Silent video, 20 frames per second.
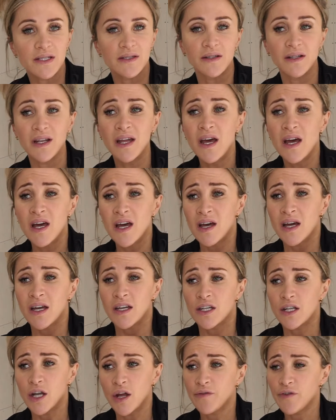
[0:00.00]
and,
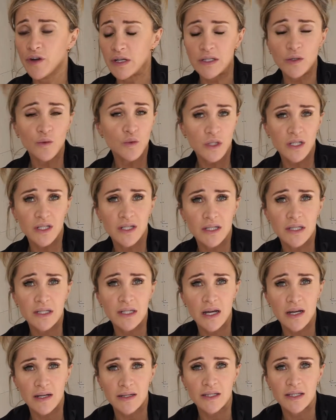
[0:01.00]
you know, for us all to
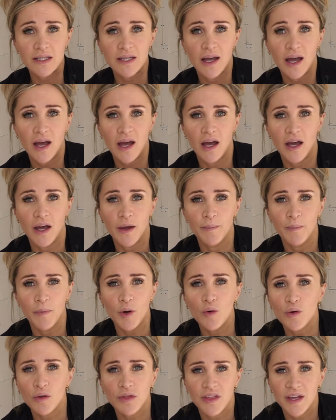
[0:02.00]
discuss
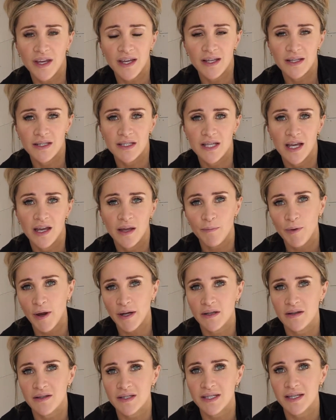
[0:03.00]
all things
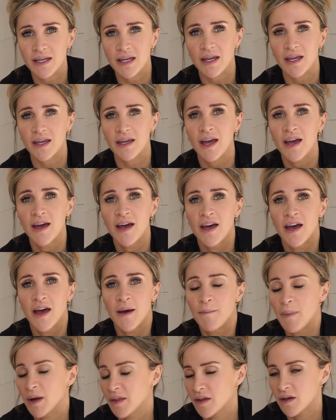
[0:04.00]
pregnancy,
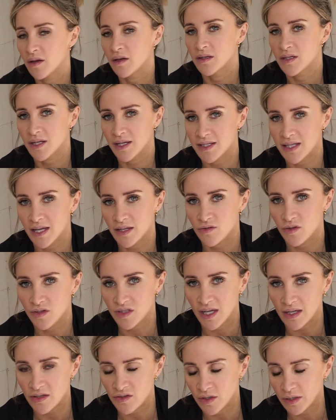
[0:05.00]
motherhood, etc.,
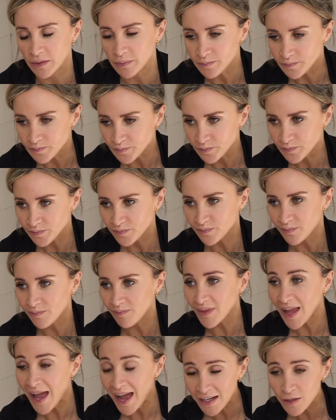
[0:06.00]
etc.
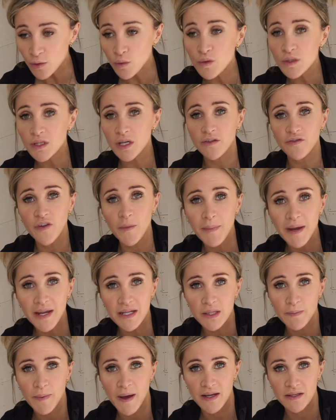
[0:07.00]
And also for me
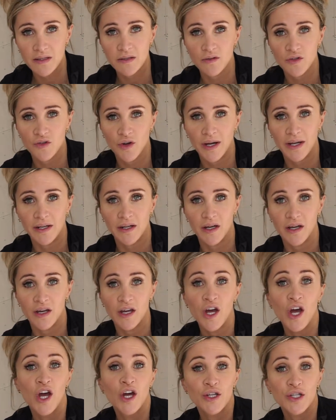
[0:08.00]
as a personal trainer
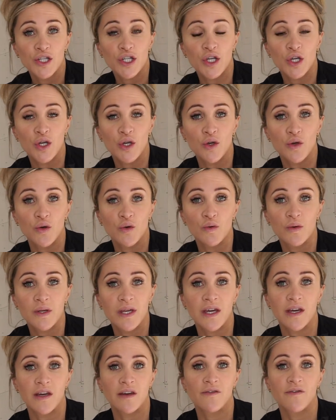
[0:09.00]
to
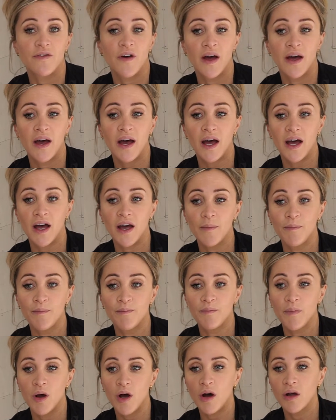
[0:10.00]
give
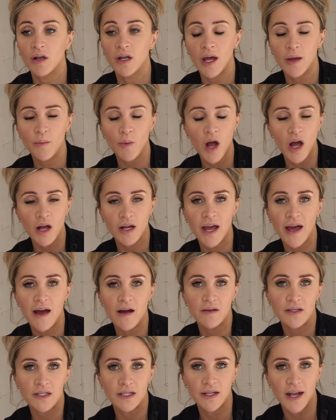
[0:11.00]
online
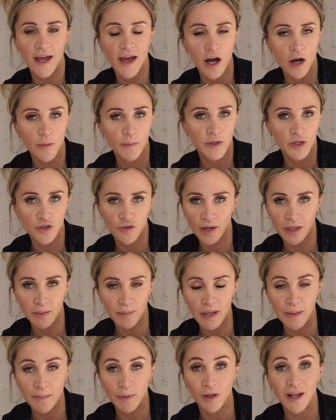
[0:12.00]
workouts and help and train
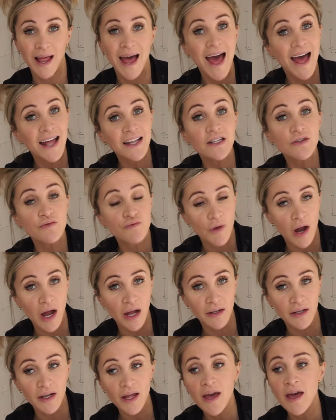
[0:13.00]
people and
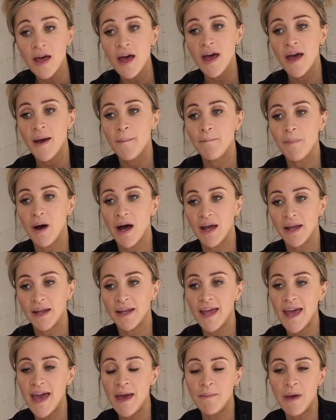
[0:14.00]
run my